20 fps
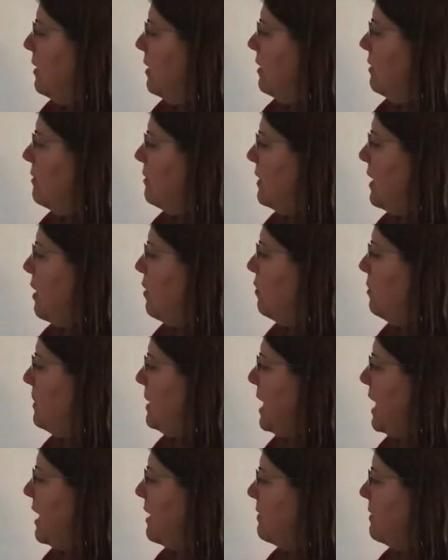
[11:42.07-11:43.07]
So that would be
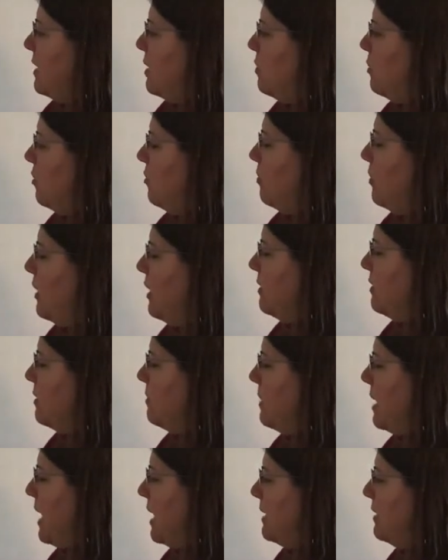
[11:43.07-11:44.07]
x equals plus and
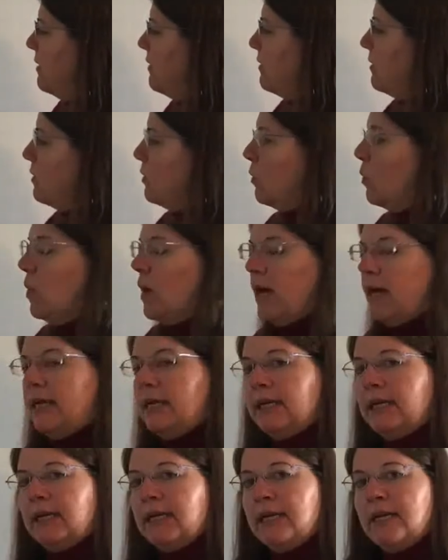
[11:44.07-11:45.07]
minus
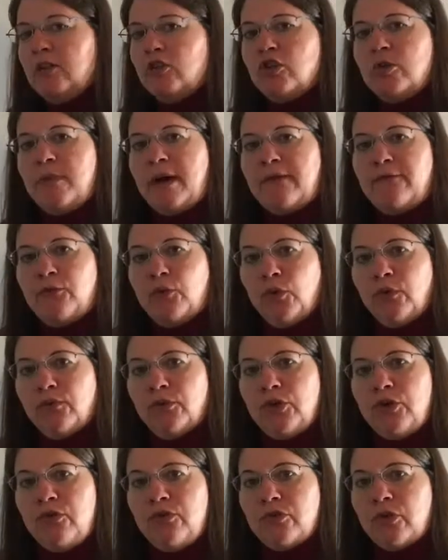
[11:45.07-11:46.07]
1. So my 4
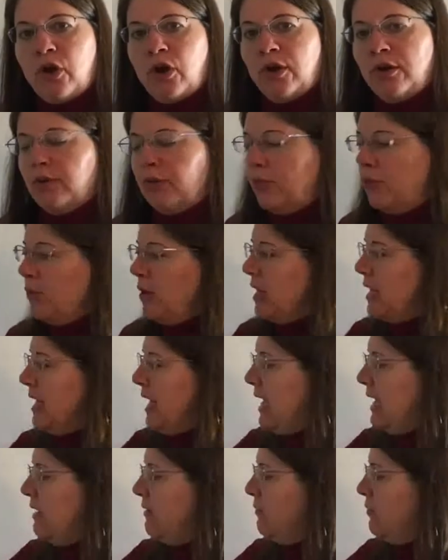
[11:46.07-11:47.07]
roots are 3 and
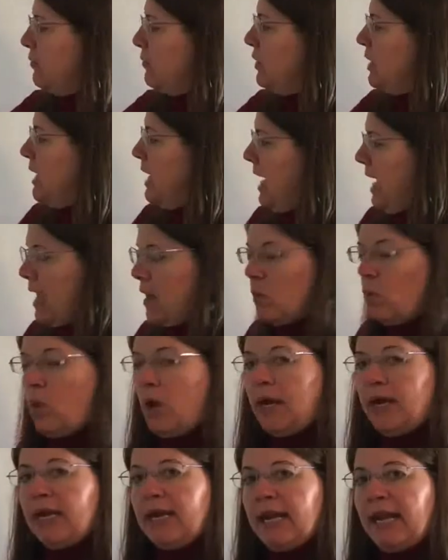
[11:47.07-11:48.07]
-3 and
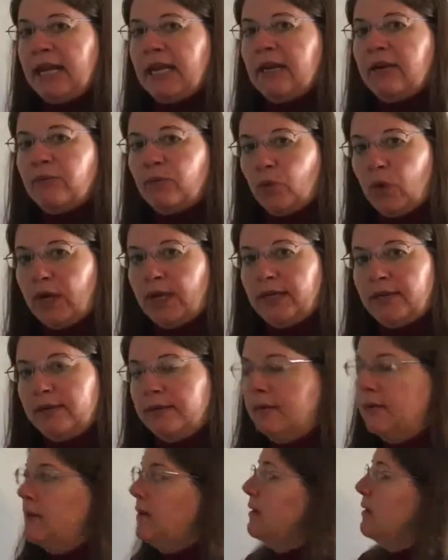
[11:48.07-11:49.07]
1 and -1.
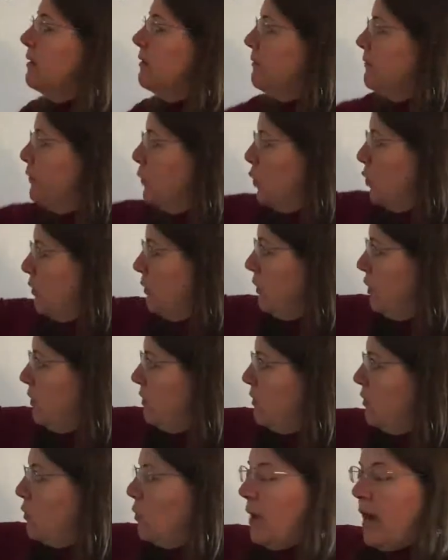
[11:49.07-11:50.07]
4
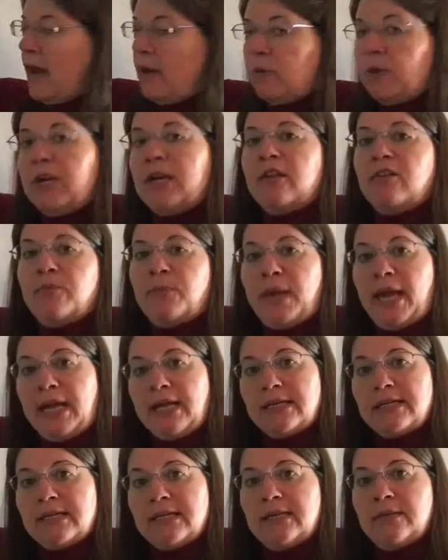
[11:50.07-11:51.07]
roots is what I would
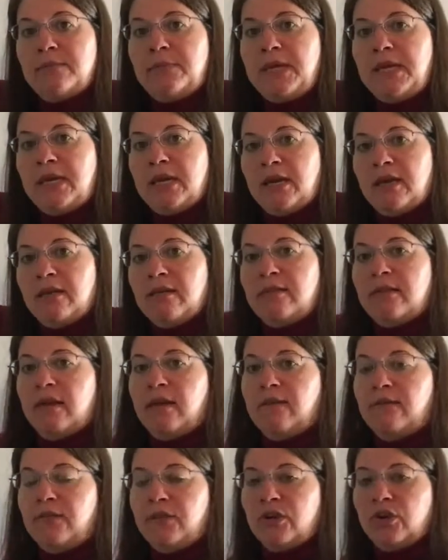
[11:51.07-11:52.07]
expect because
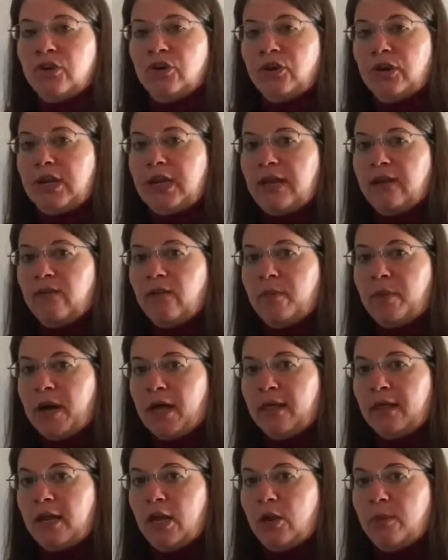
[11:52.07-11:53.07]
of the degree of the
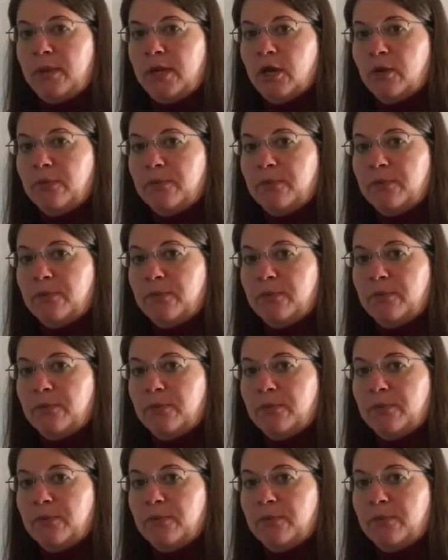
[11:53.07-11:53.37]
polynomial.